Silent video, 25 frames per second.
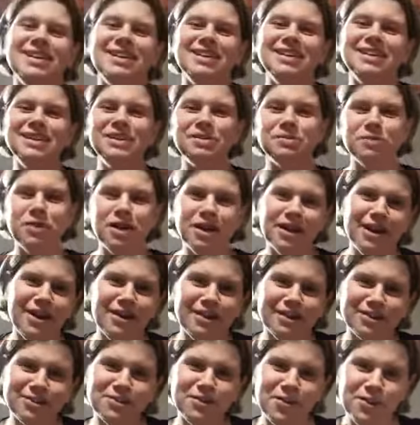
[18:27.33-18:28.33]
need a
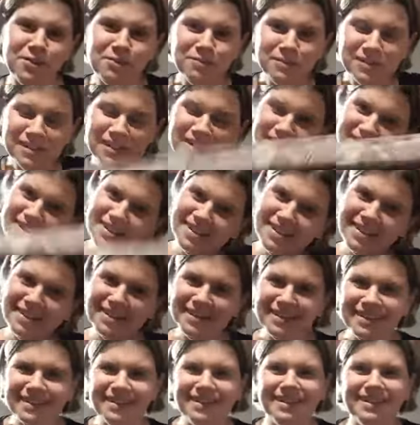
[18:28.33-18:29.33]
workout on your arms,
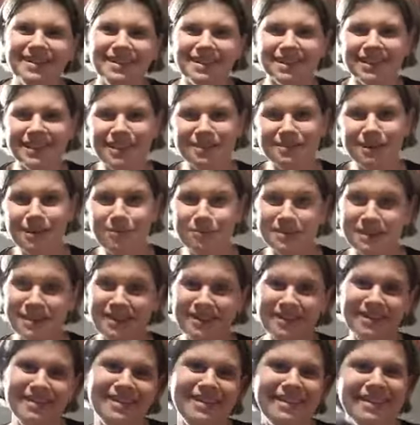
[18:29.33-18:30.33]
get your wraps
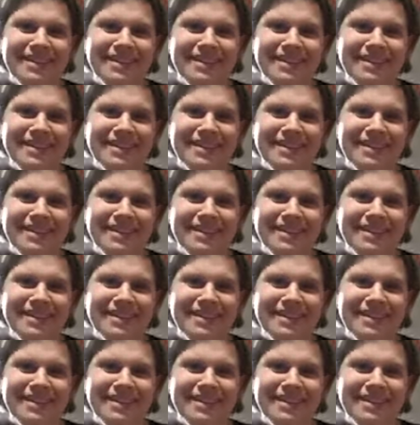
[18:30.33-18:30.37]
out.